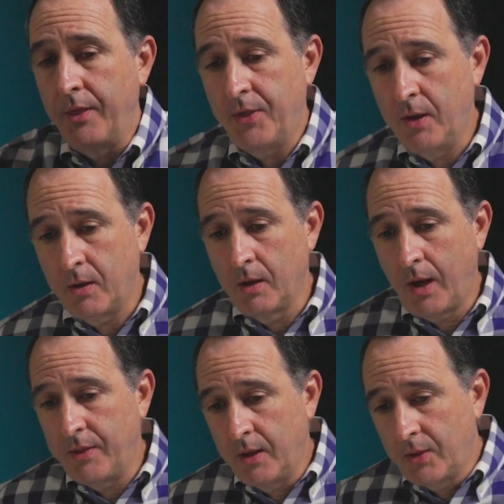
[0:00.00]
think
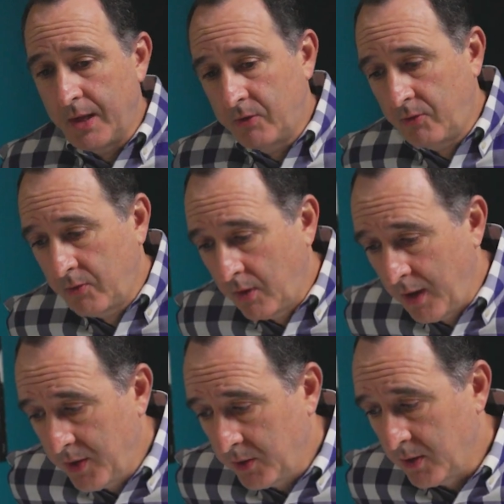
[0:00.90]

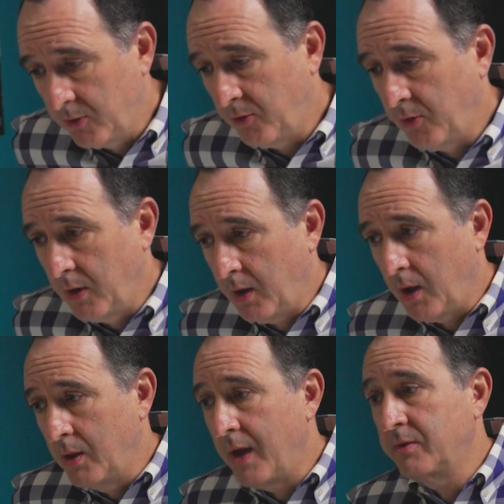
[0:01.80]
there's
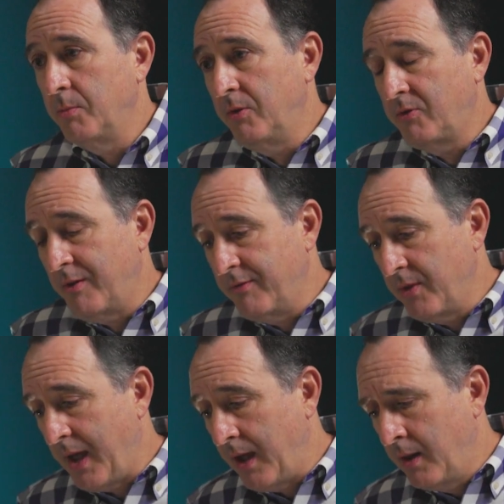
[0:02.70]
a lot to be said for
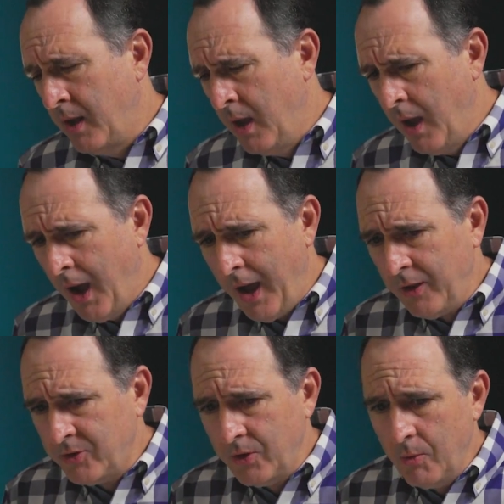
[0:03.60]
that. I
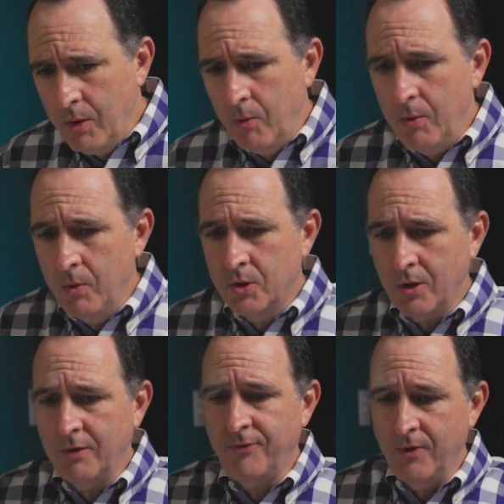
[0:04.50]
also think we
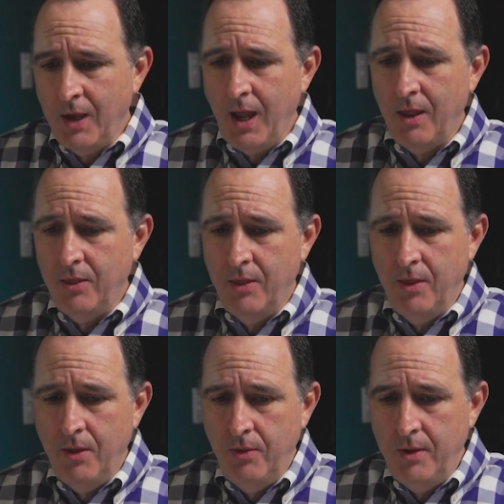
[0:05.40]
shouldn't forget
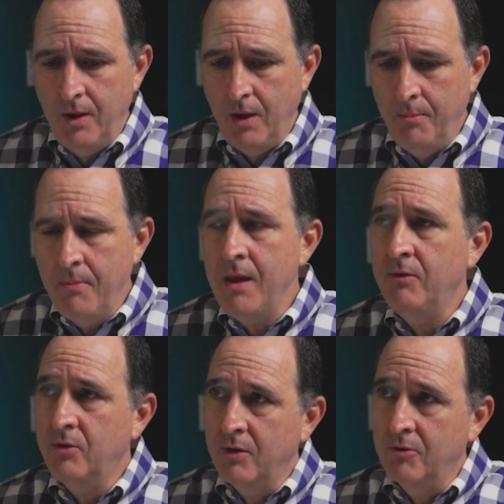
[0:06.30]
the
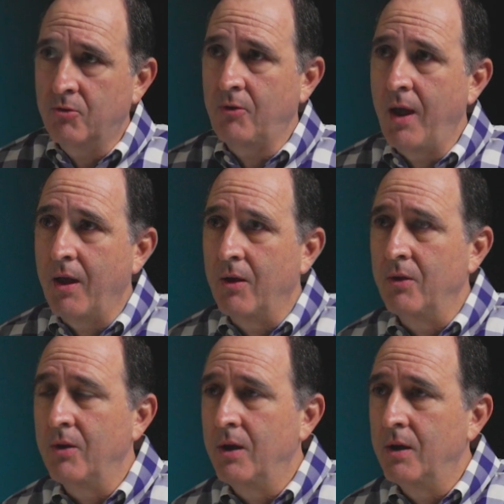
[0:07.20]
amazing
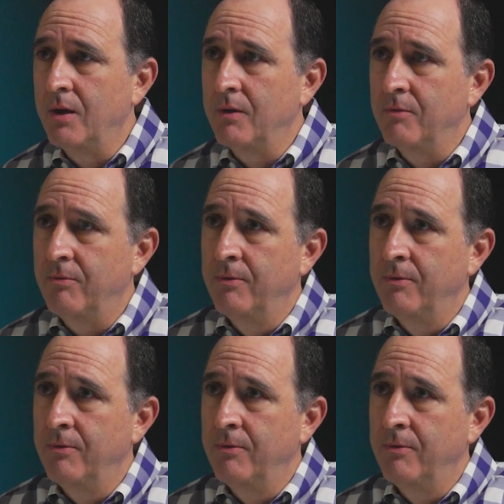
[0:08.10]
scale of